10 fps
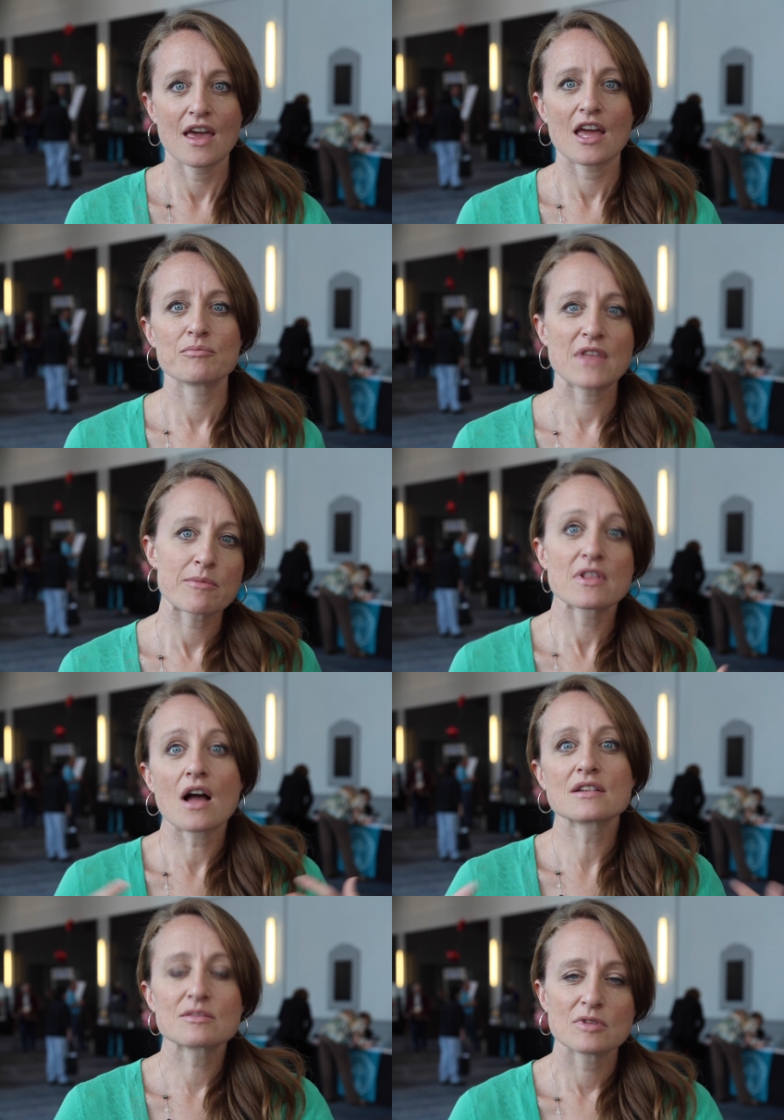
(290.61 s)
and they
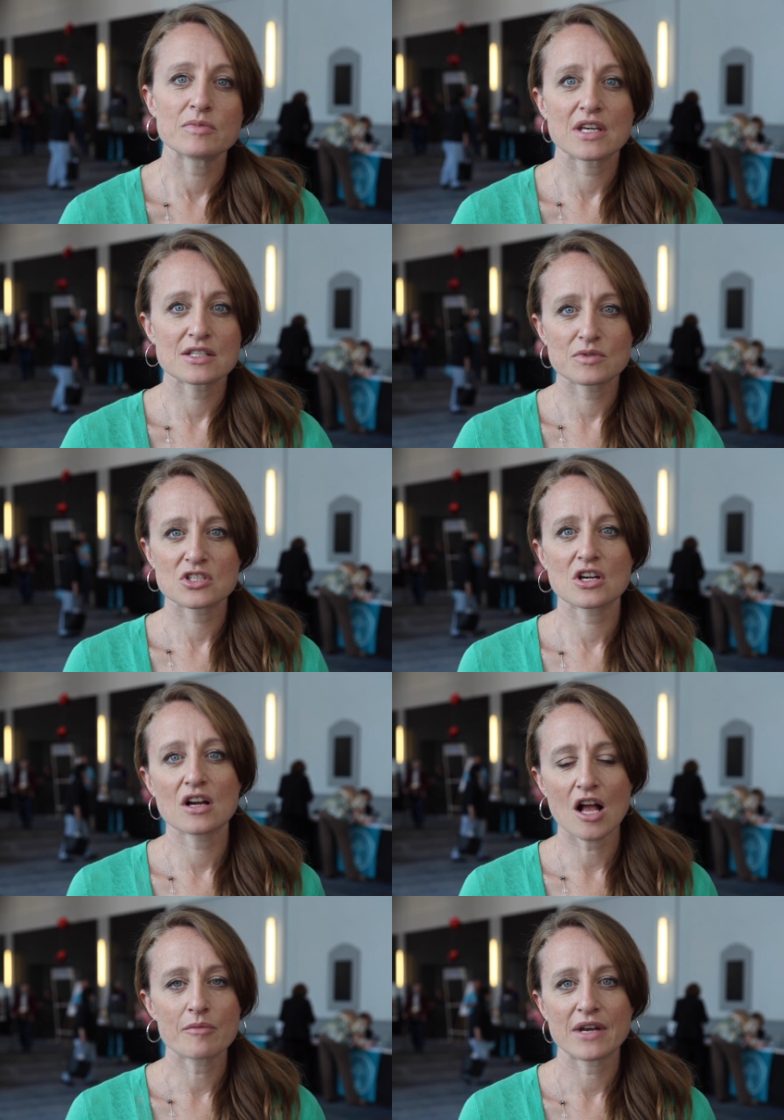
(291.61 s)
belong to me because we share
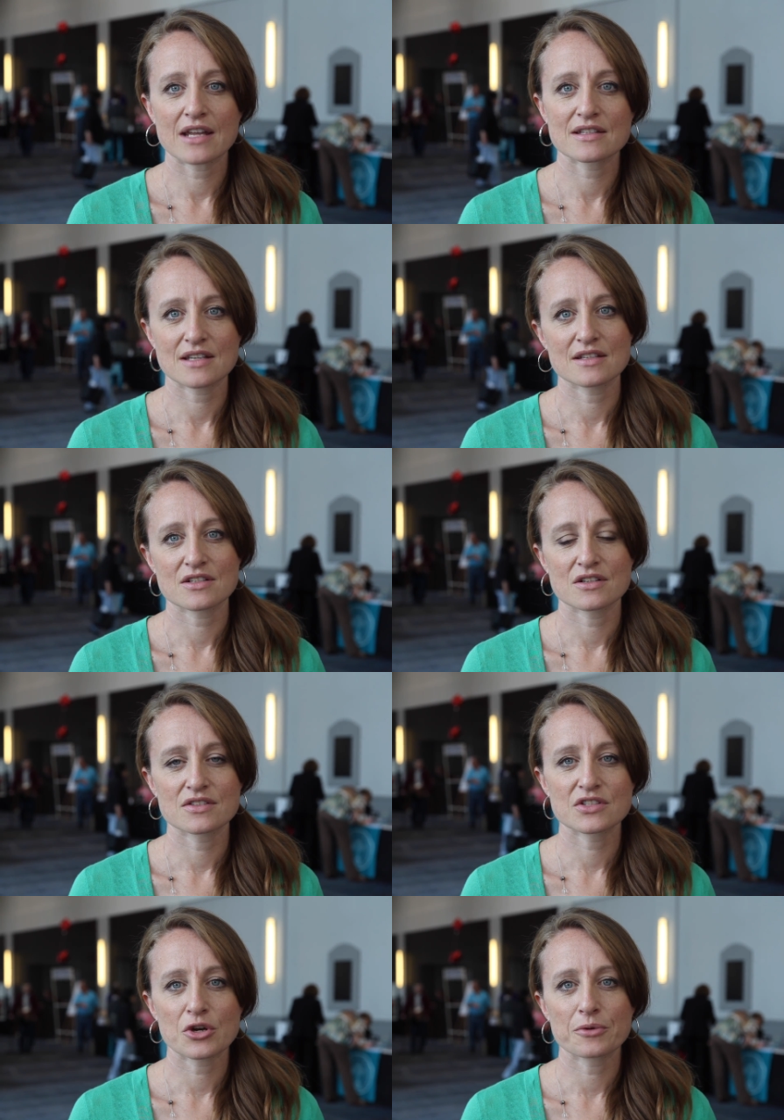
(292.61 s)
a common ancestor.
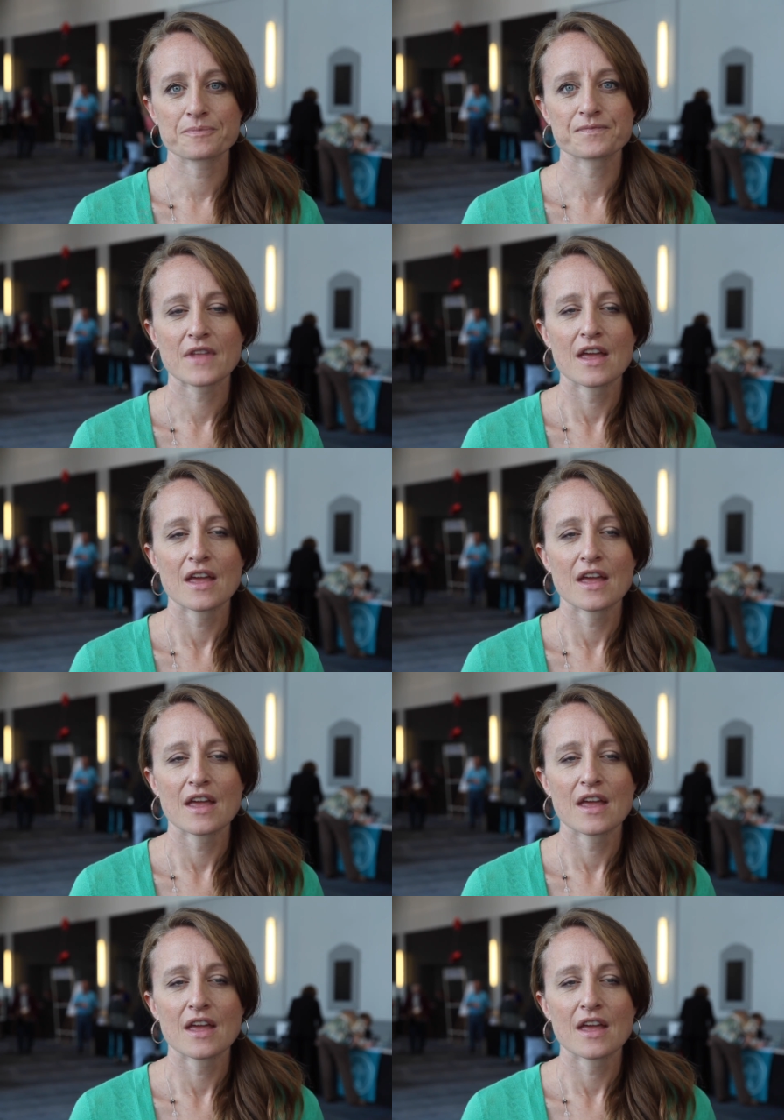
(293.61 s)
So